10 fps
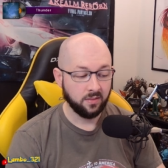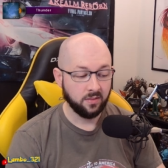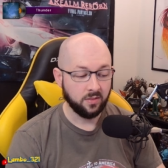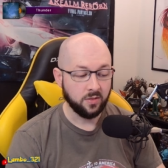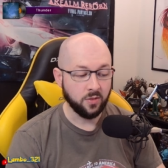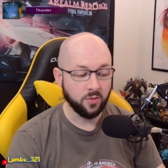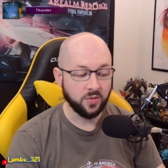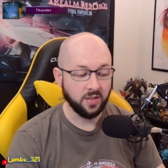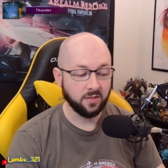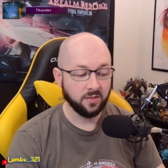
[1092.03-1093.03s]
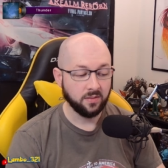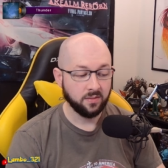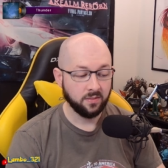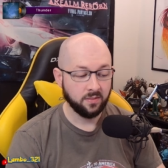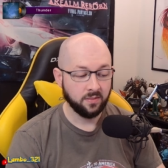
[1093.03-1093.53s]
Use it
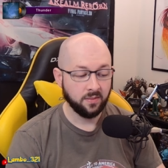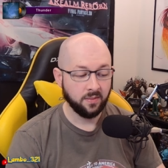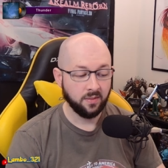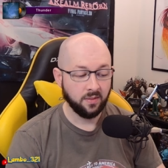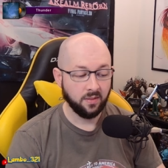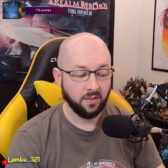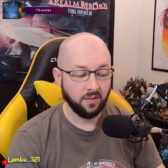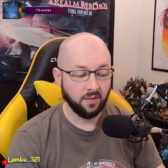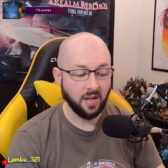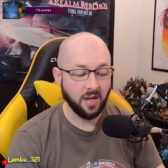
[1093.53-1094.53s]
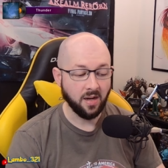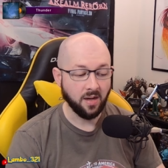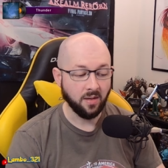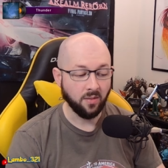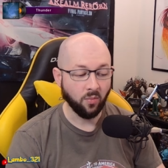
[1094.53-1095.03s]

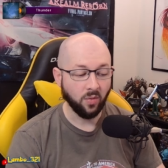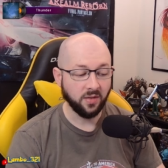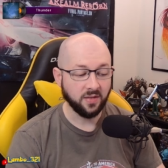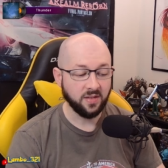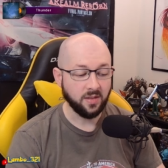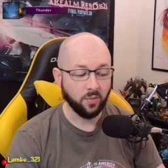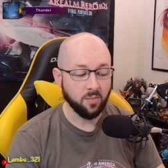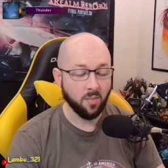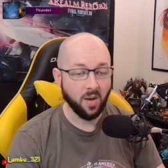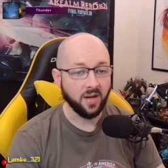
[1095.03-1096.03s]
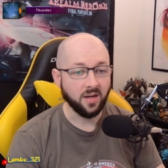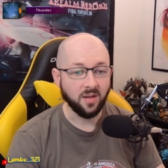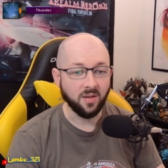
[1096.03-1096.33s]
and we're gonna see, we might hit,